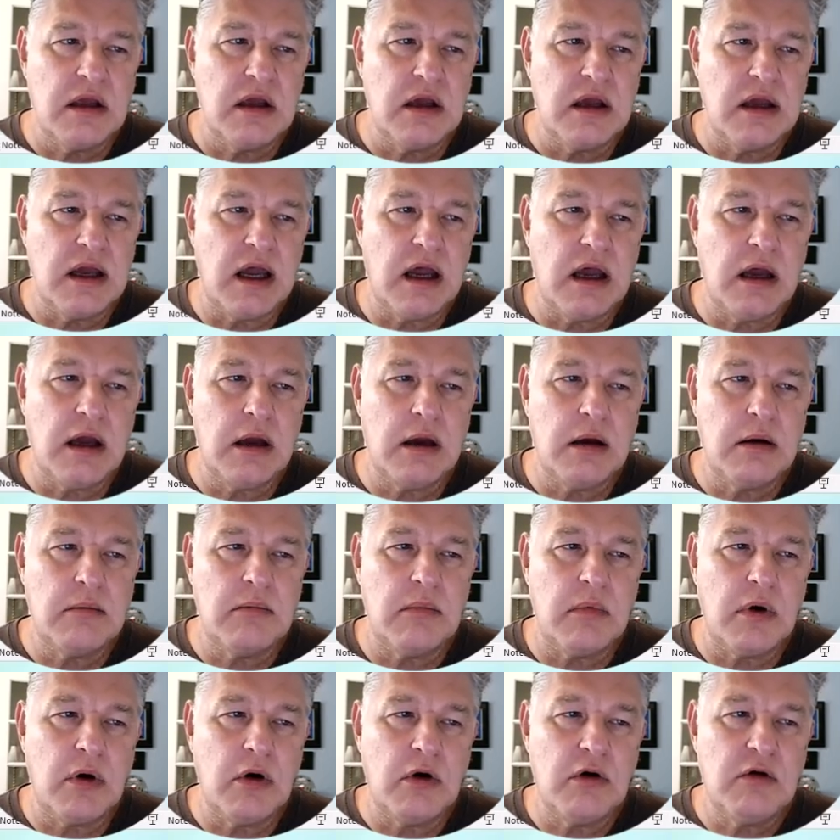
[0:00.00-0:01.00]

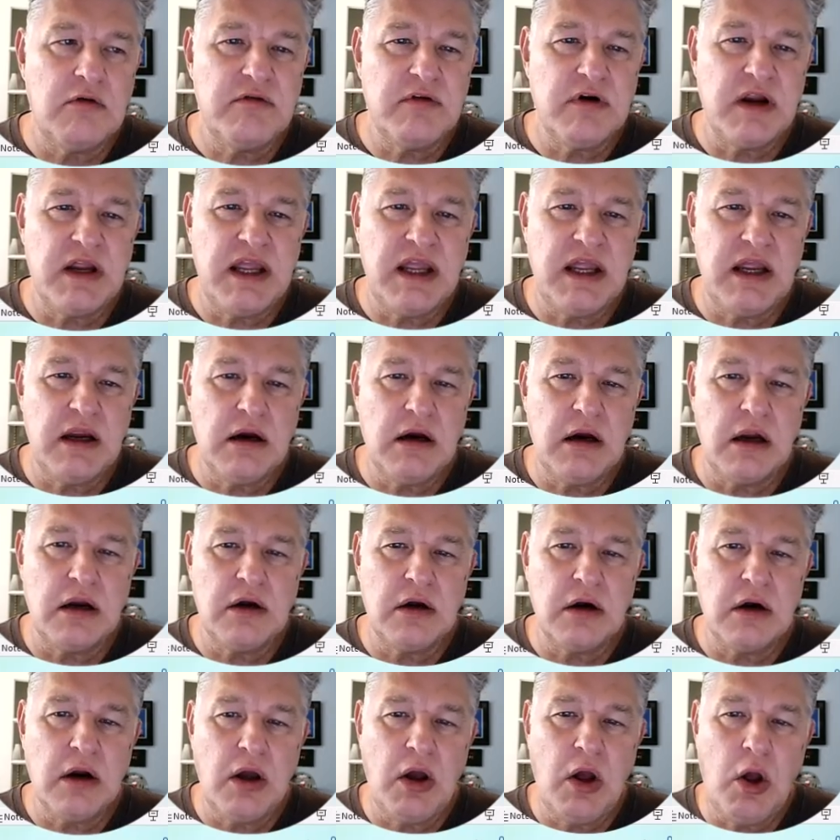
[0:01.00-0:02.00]
over here
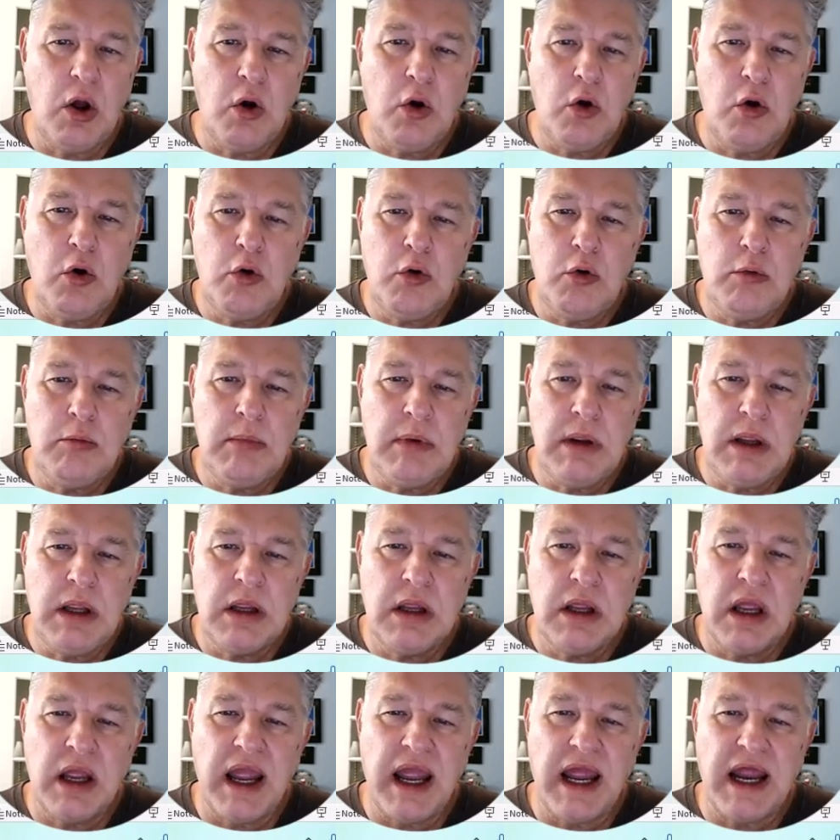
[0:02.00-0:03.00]
under Home
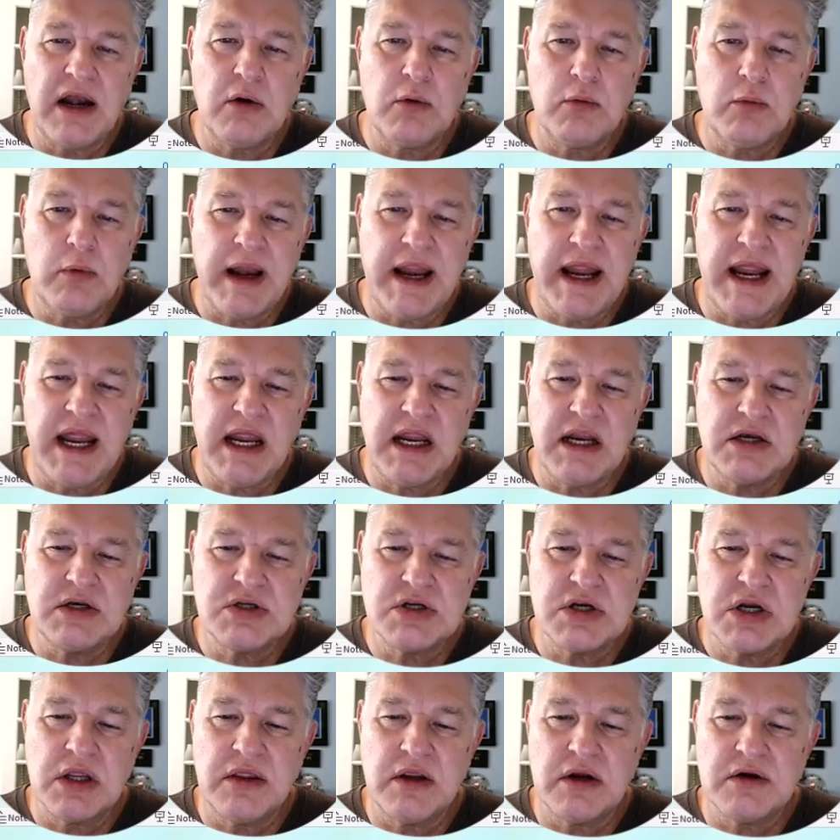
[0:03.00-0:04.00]
and
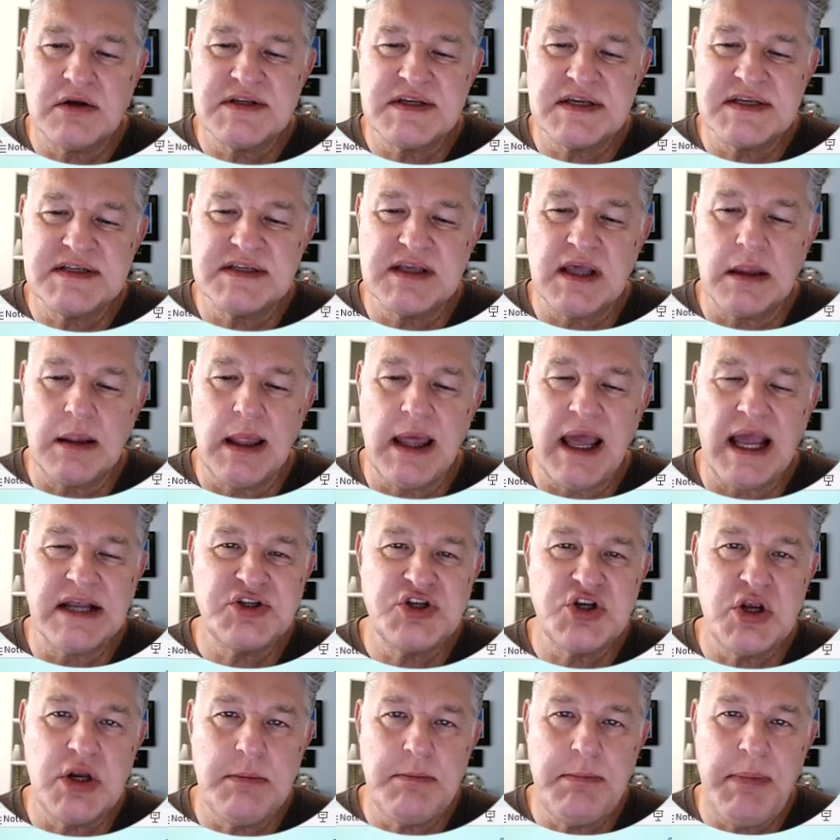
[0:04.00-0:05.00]
Arrange, there's a
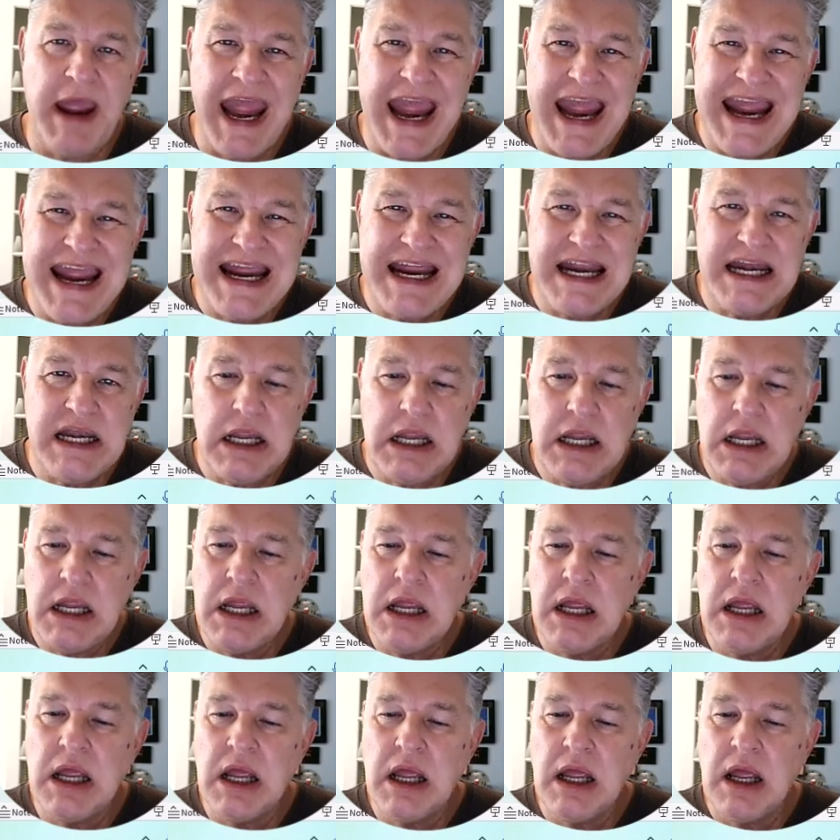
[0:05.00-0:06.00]
Selection Pane.
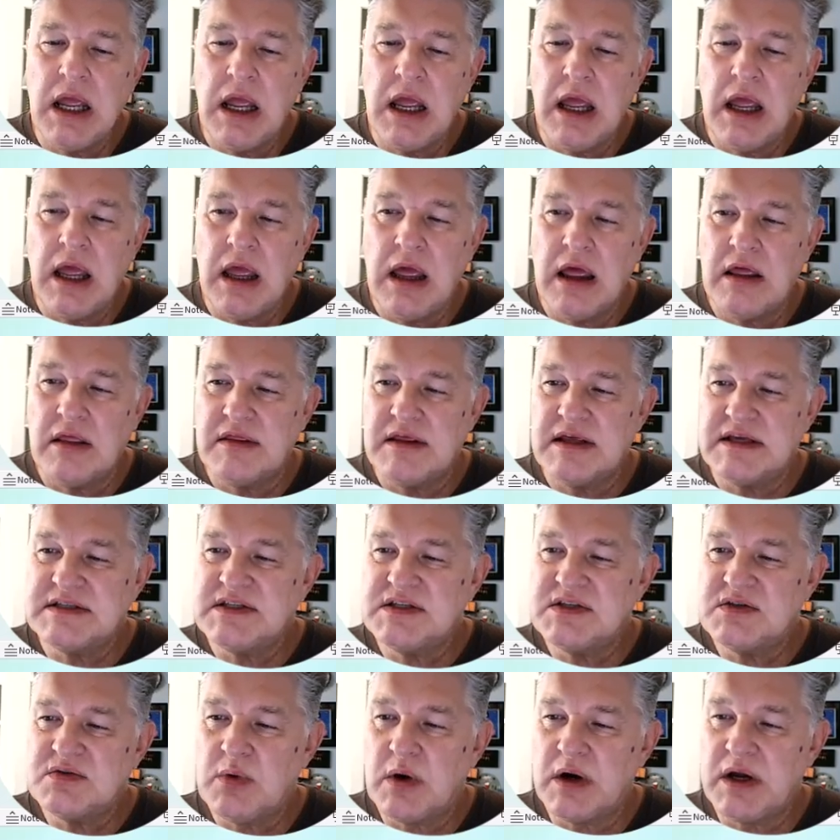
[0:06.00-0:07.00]
This
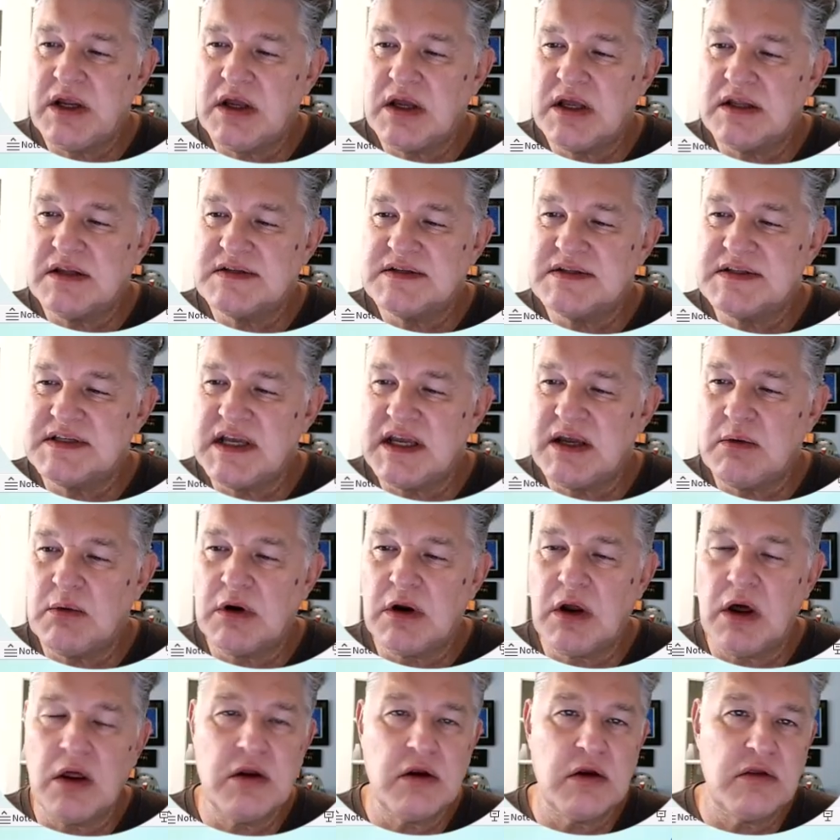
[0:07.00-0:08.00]
is where you can see
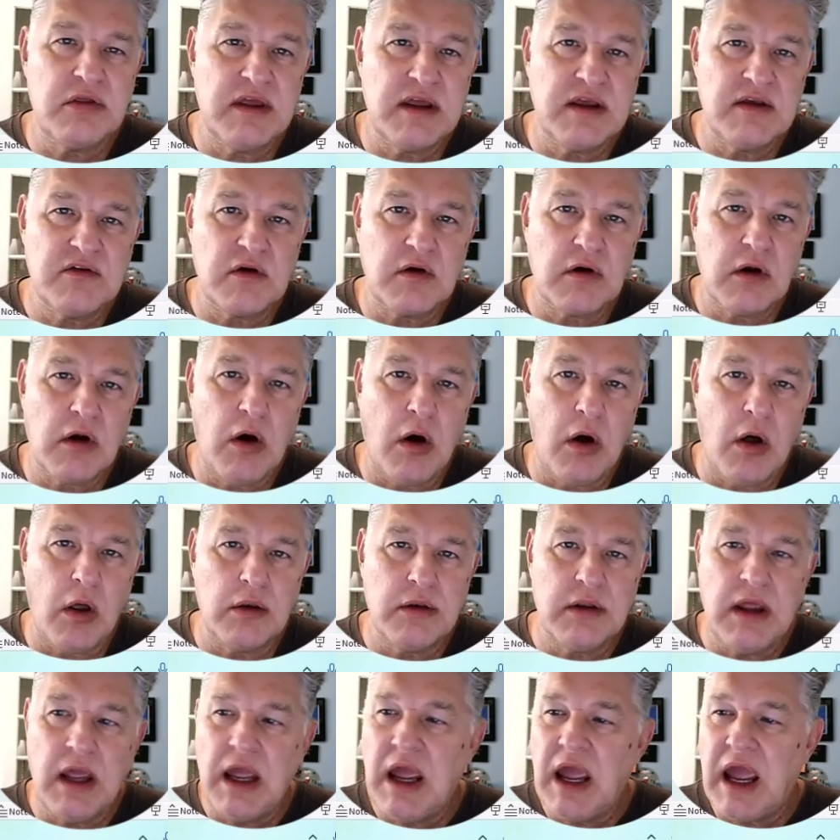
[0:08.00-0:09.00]
what all your things are
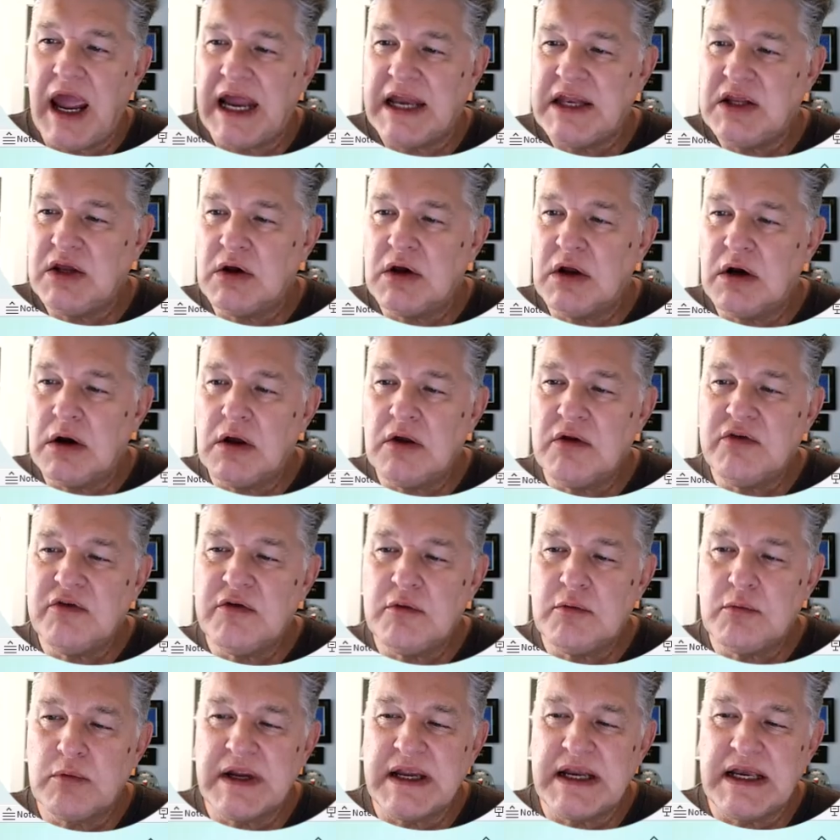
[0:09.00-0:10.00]
called. And you can
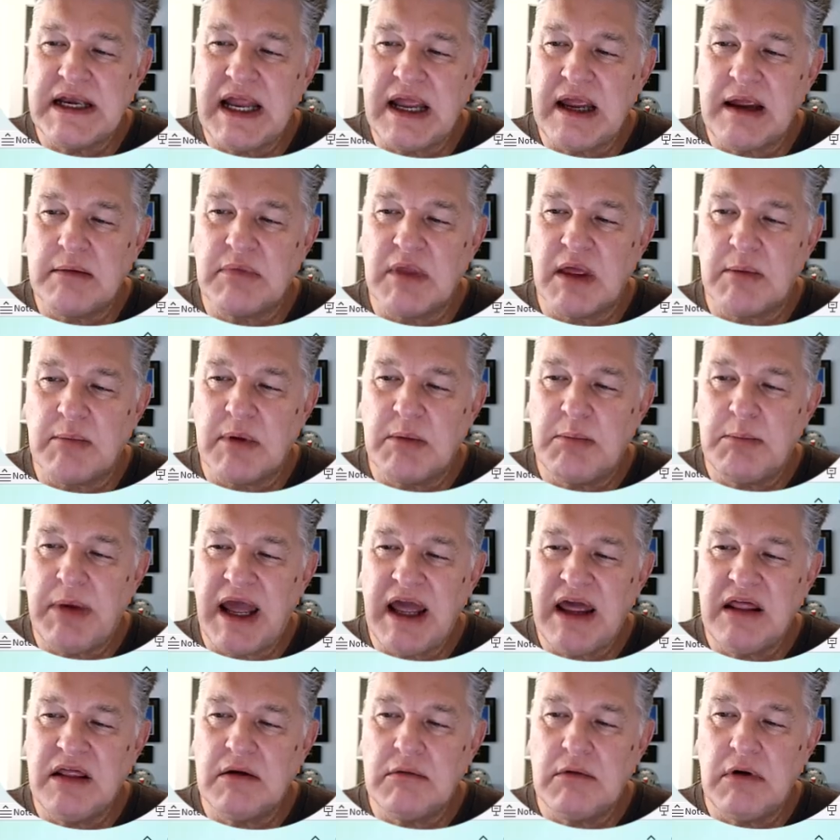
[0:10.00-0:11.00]
also rename them. And
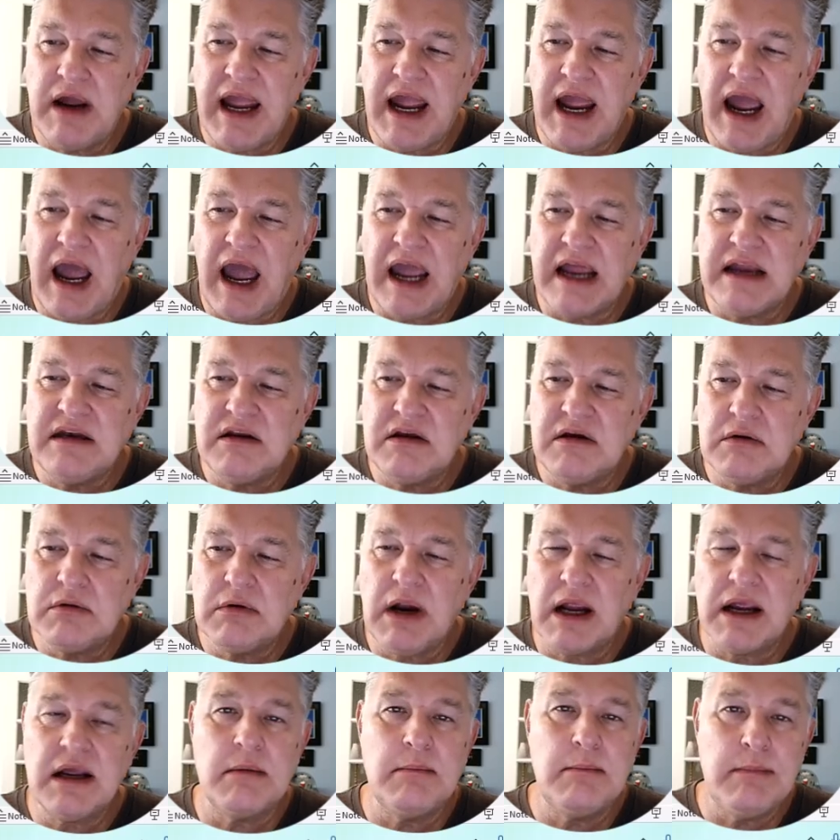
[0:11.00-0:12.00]
by the way, I do
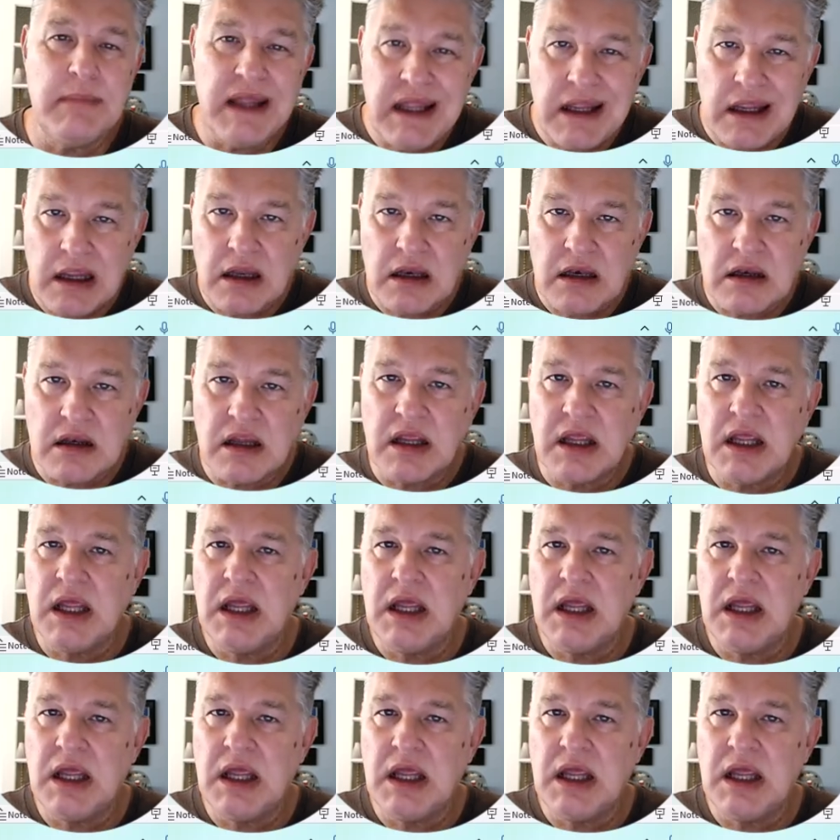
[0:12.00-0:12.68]
recommend,